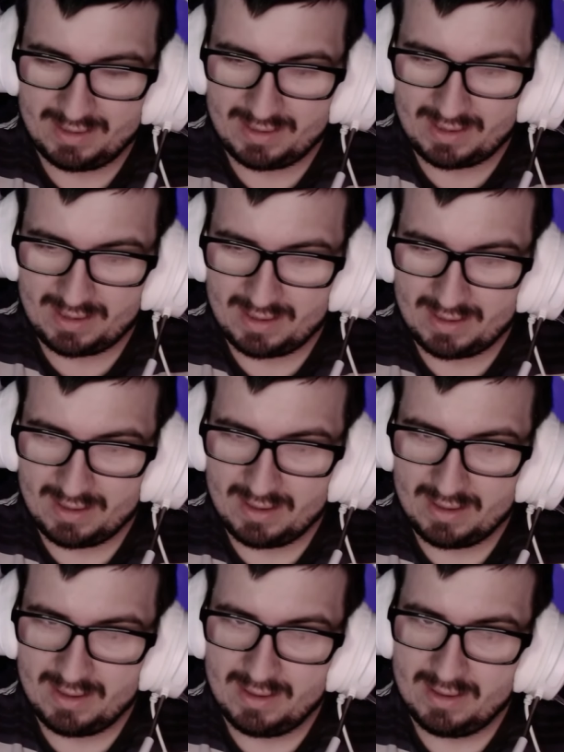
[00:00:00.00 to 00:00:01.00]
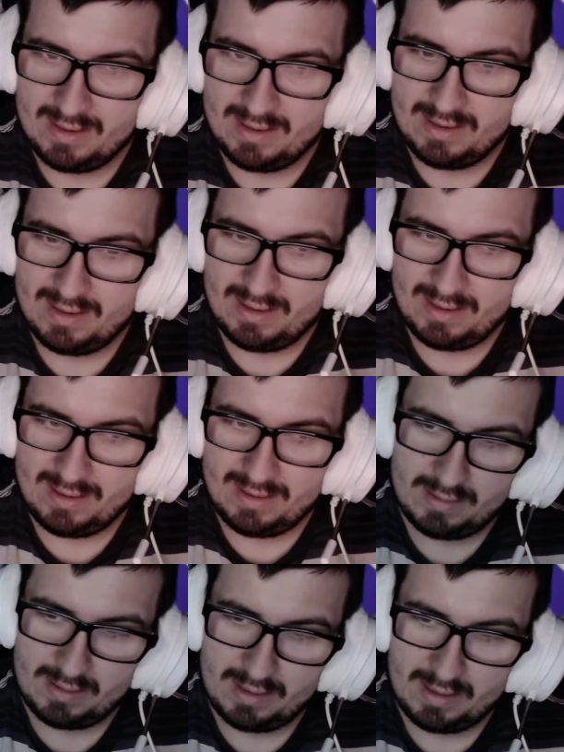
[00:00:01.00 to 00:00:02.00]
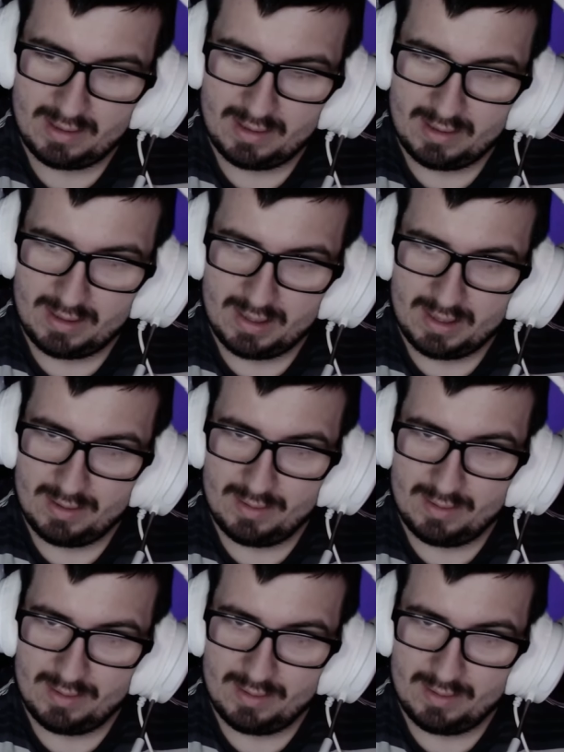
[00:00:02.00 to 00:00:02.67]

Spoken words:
[no speech]